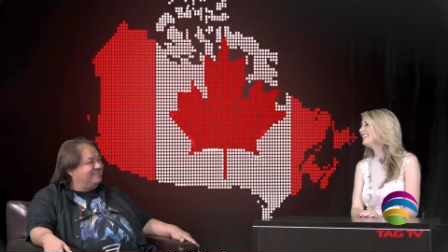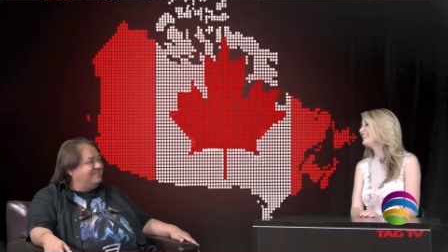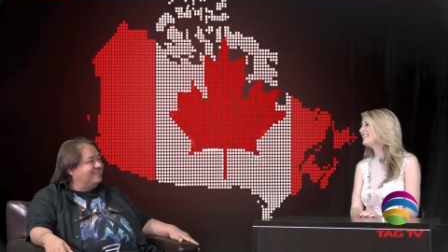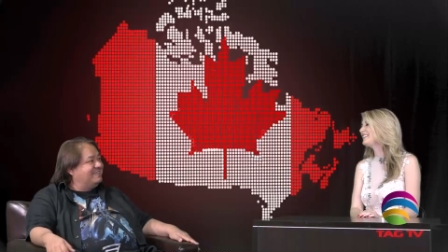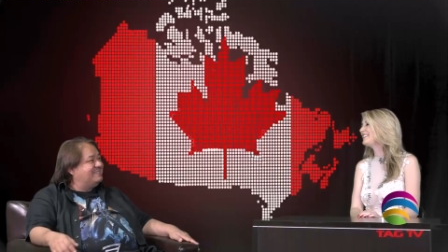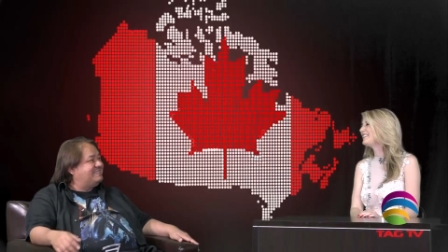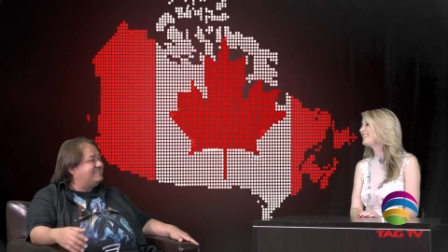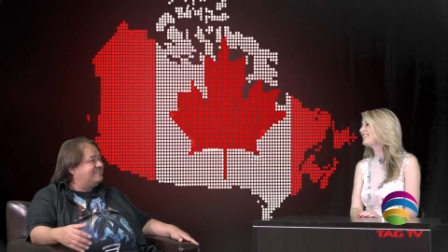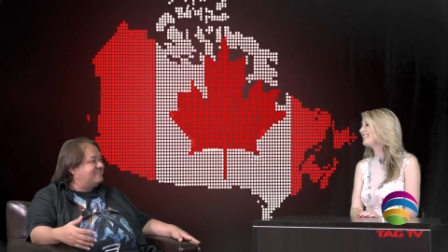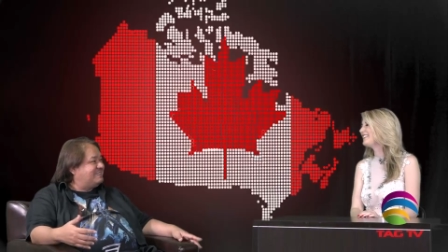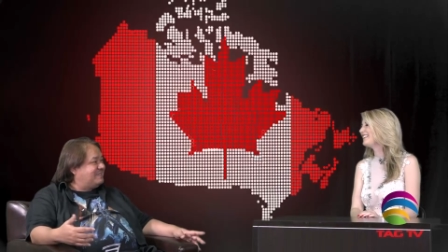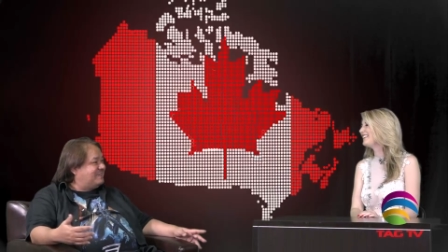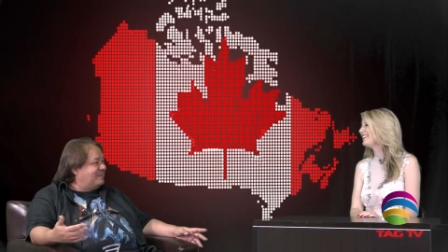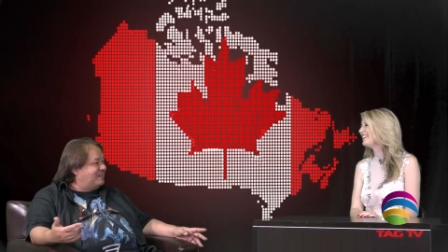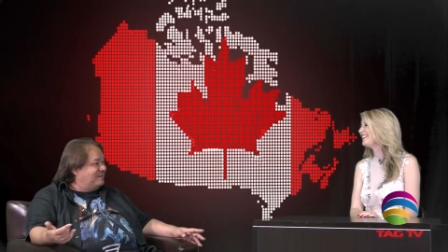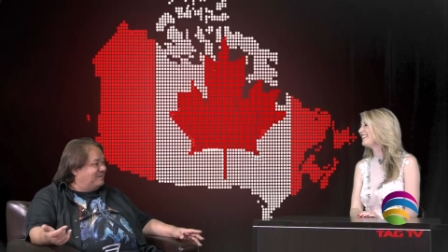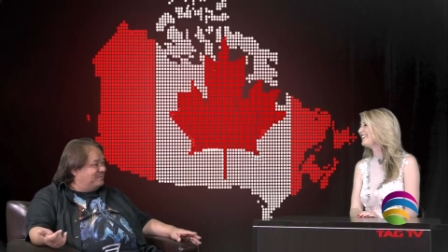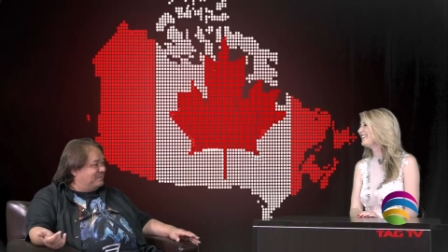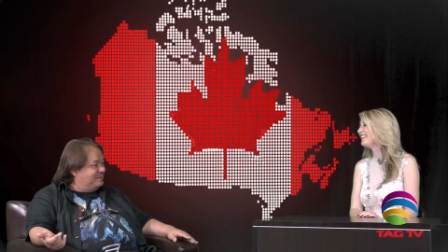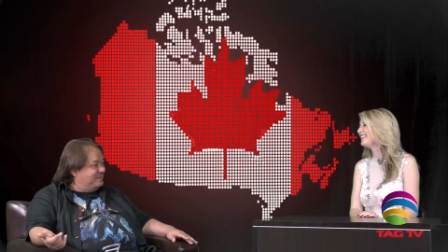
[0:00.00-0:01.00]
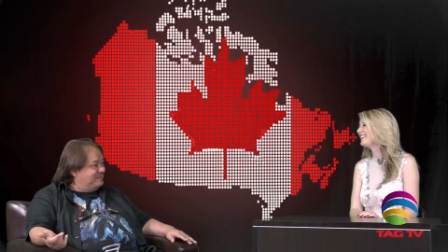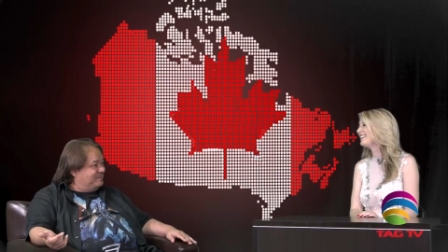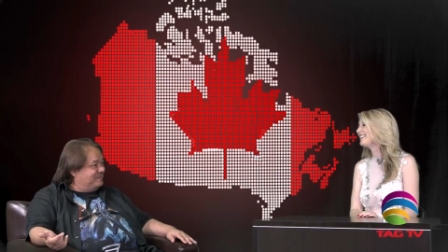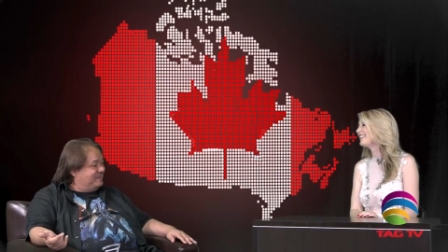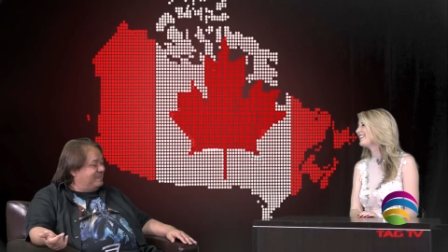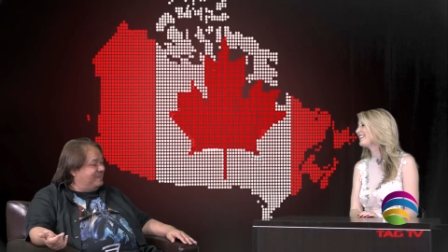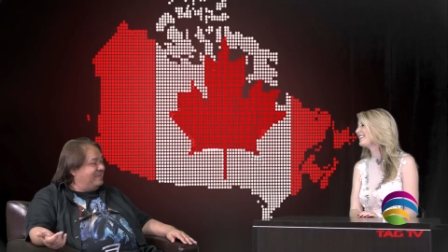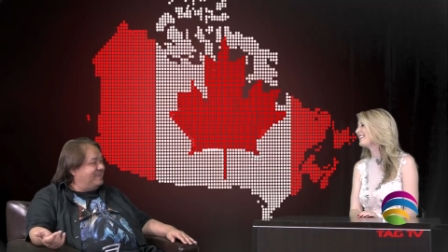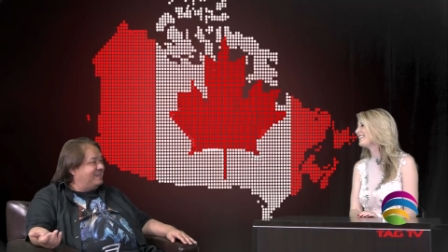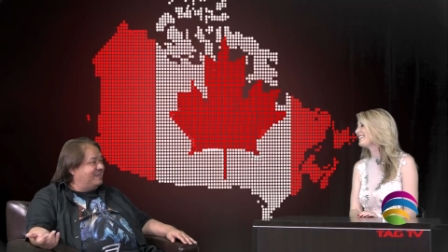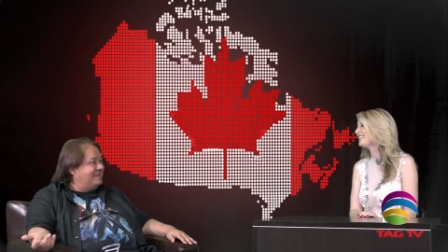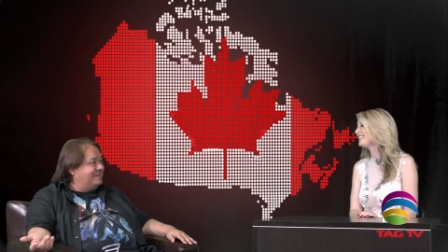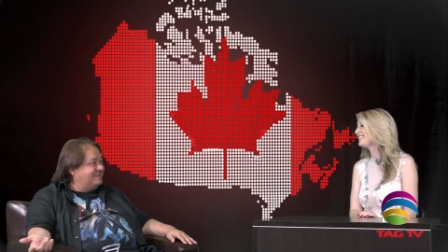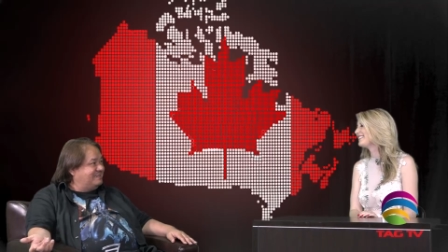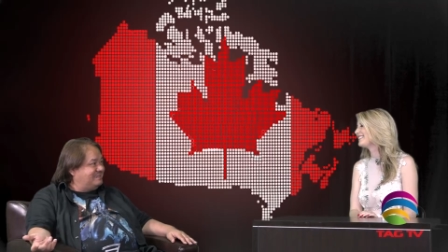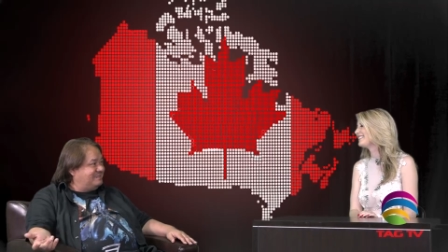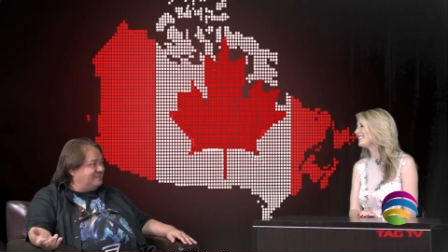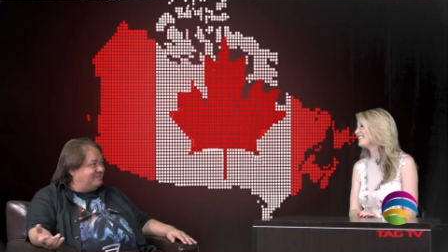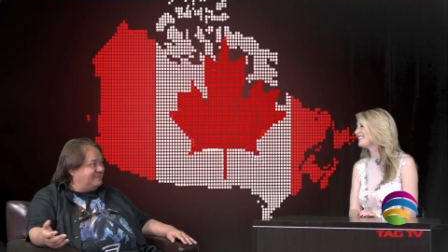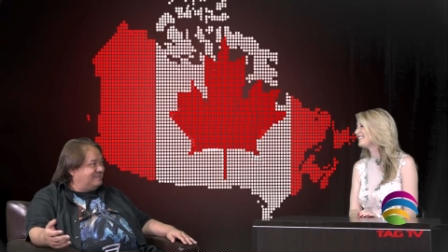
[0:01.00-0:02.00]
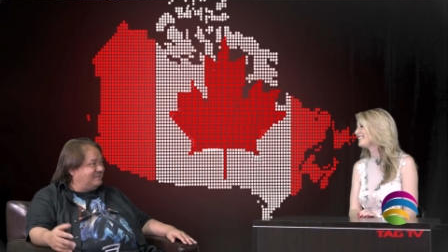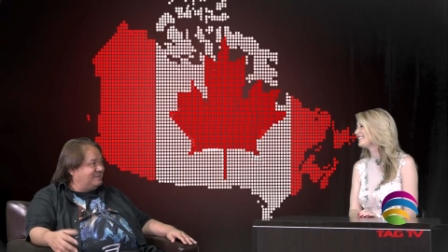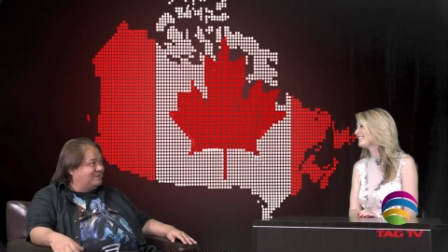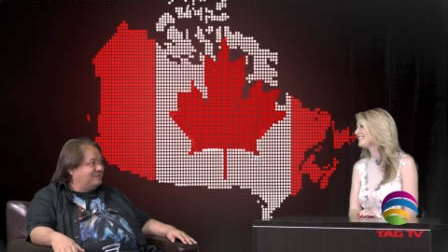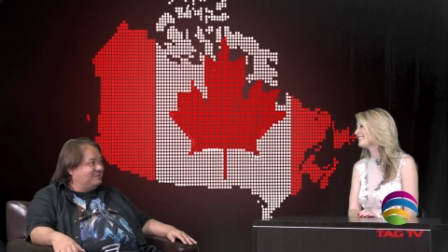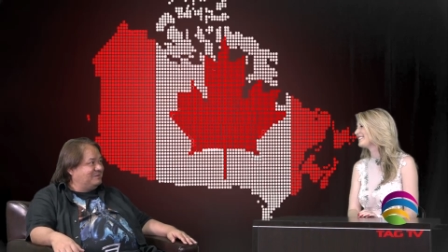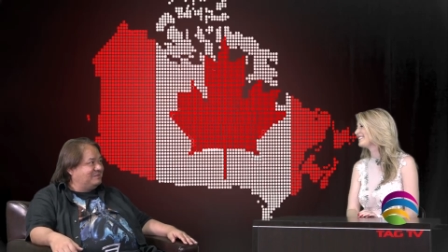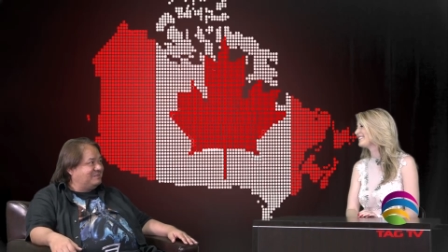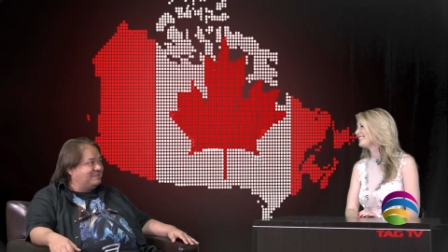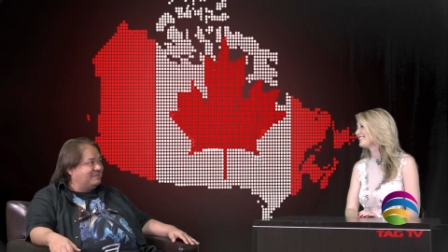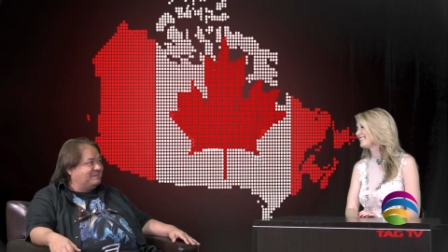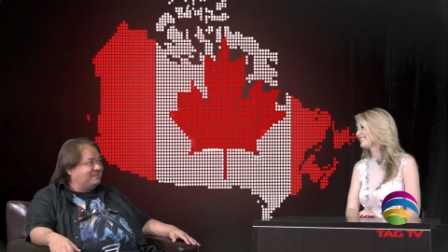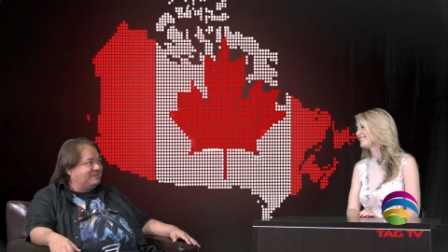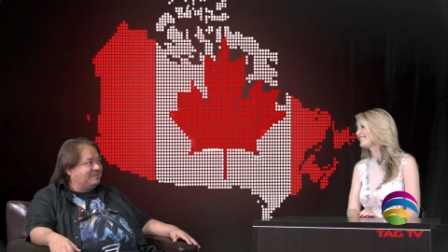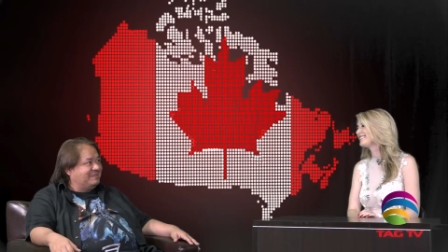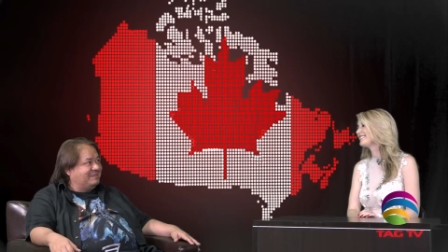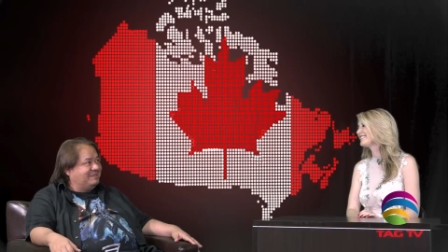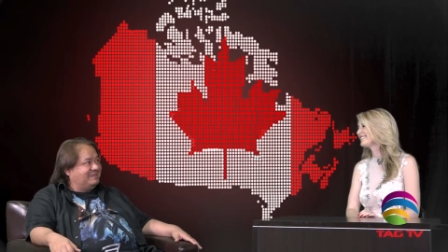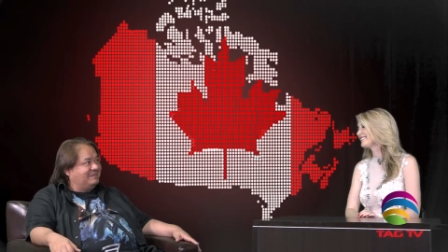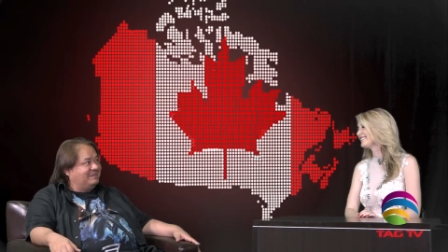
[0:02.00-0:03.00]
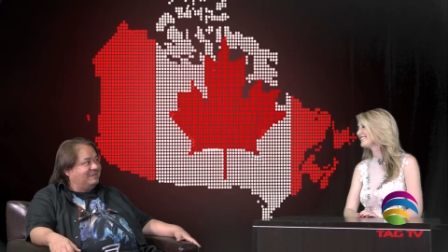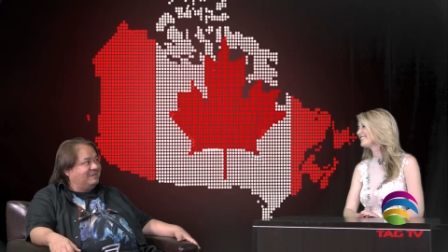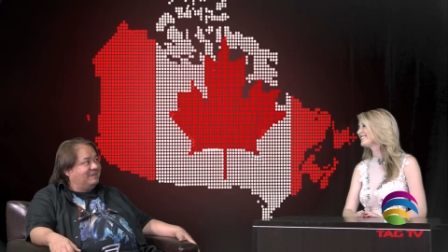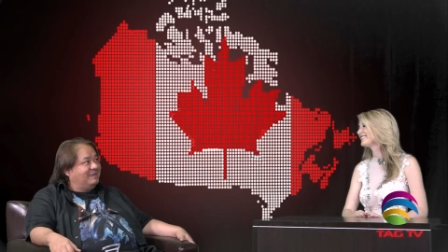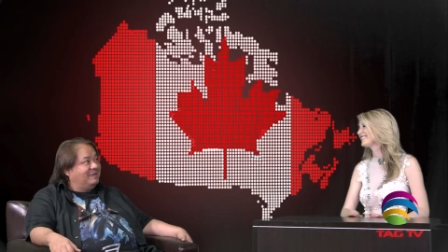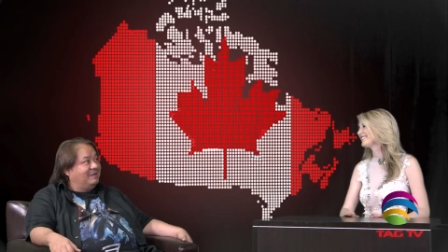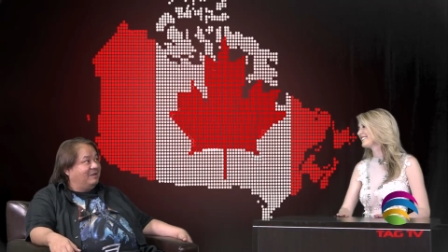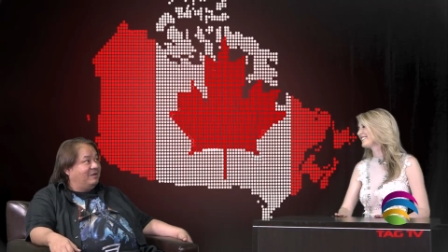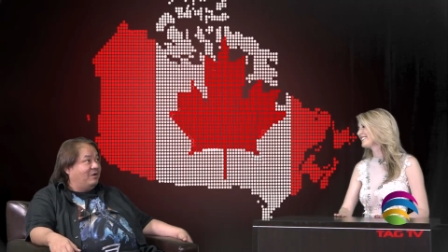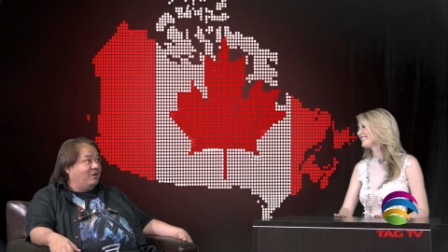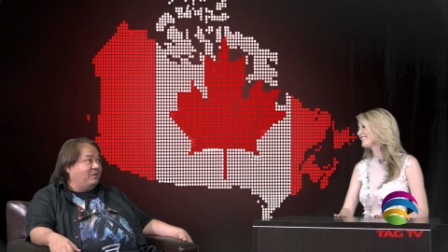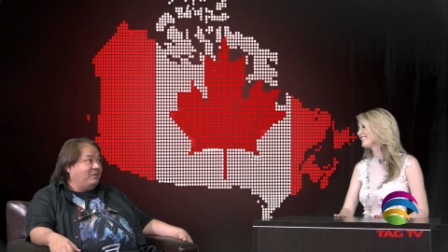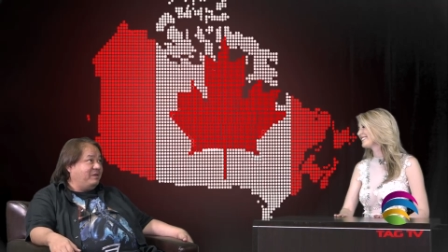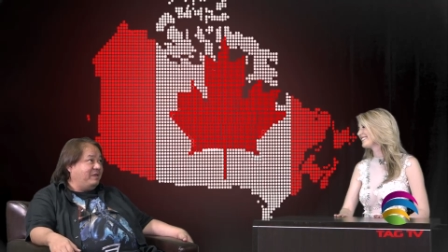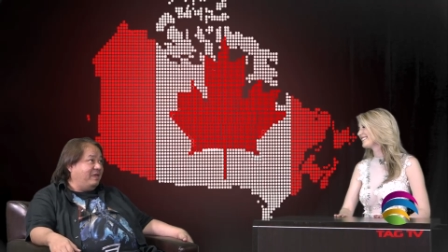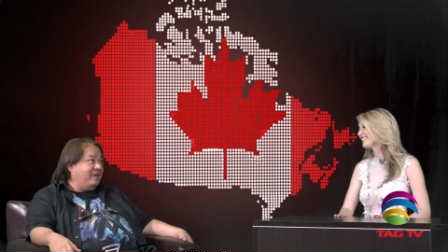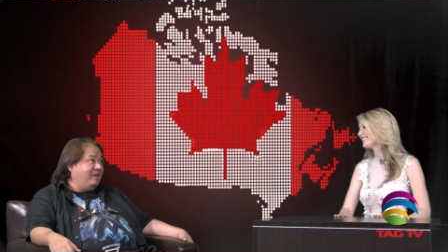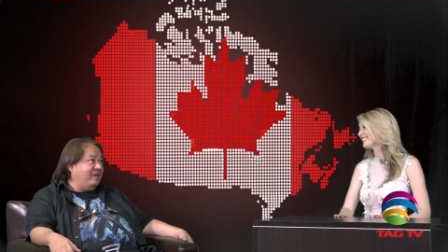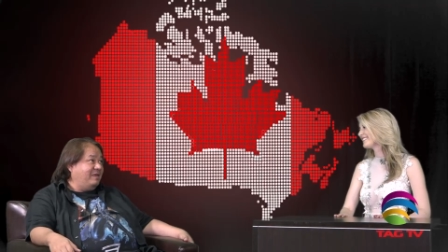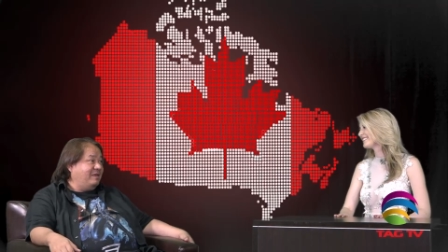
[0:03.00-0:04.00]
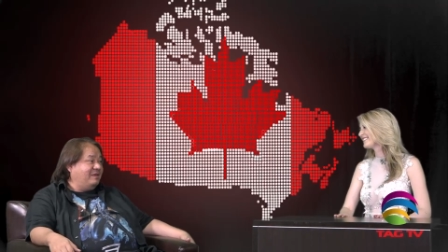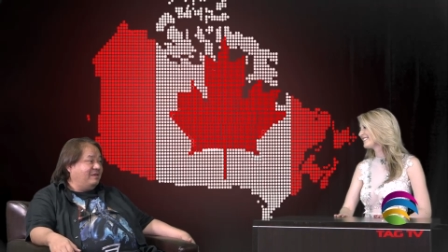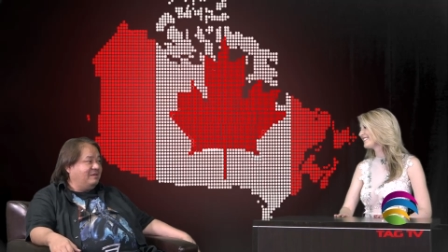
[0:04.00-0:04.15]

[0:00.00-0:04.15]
just come with me and I'll show you something. Okay.